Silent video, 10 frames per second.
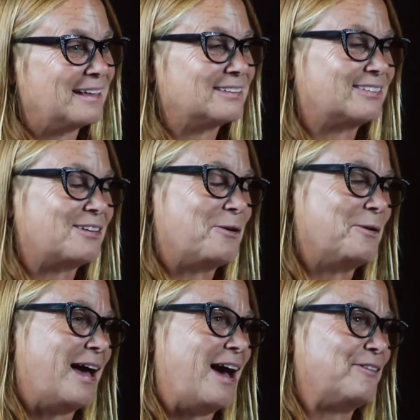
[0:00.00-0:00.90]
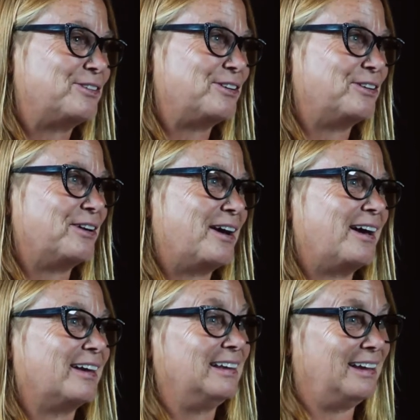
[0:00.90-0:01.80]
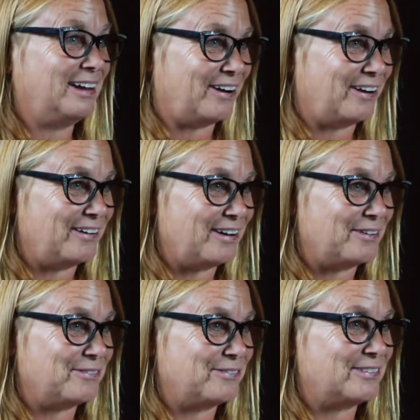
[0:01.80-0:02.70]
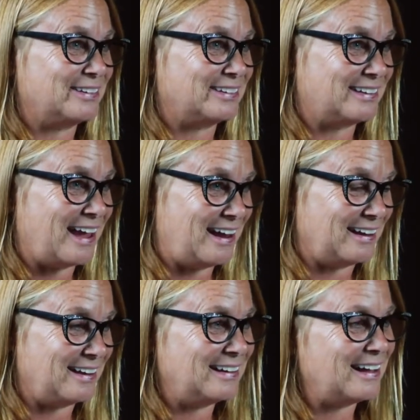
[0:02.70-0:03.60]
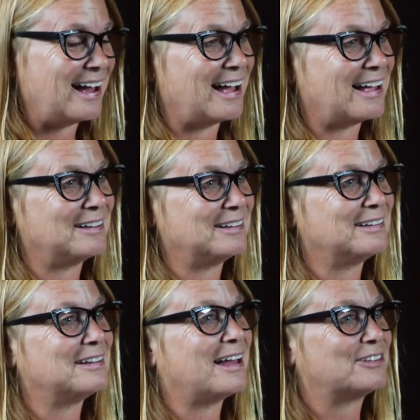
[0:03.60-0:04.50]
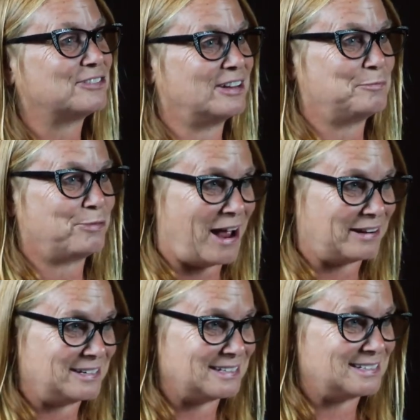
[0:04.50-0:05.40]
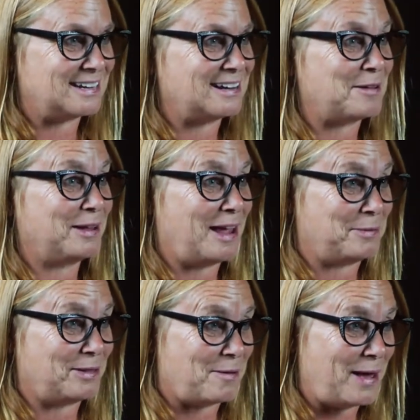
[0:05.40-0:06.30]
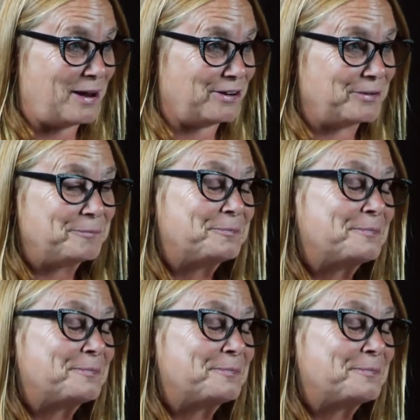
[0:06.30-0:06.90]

so after a year of skating, I actually had practiced and I became a lot better.